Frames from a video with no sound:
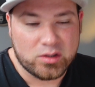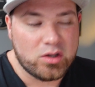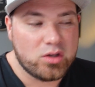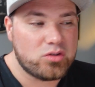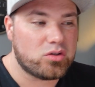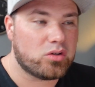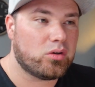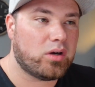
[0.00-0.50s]

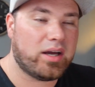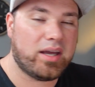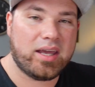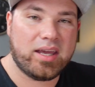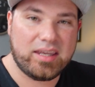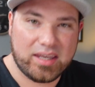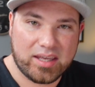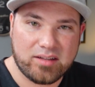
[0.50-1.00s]
So
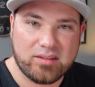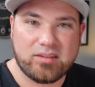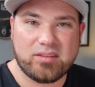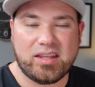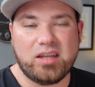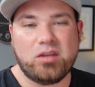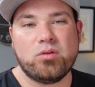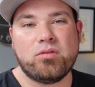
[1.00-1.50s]
again,
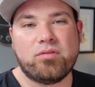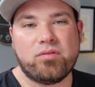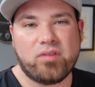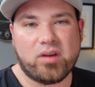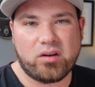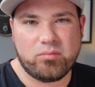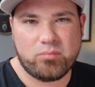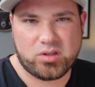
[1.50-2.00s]
thank you
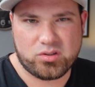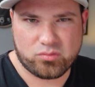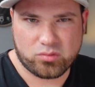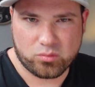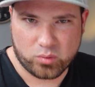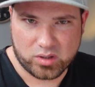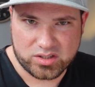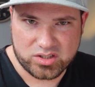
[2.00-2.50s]
very much
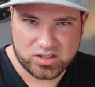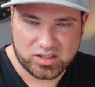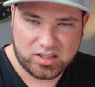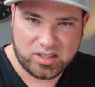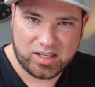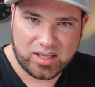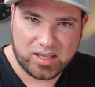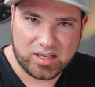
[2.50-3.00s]
for
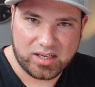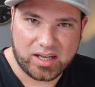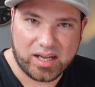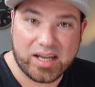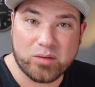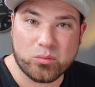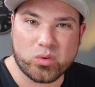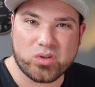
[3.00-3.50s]
watching, and
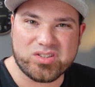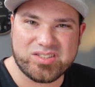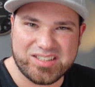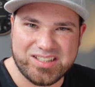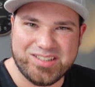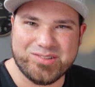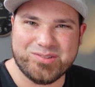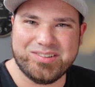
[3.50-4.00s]
I will
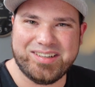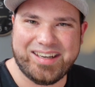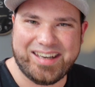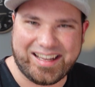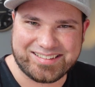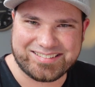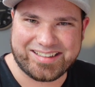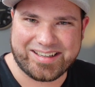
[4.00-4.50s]
see you
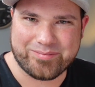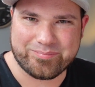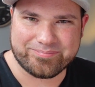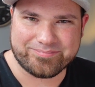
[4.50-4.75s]
next time.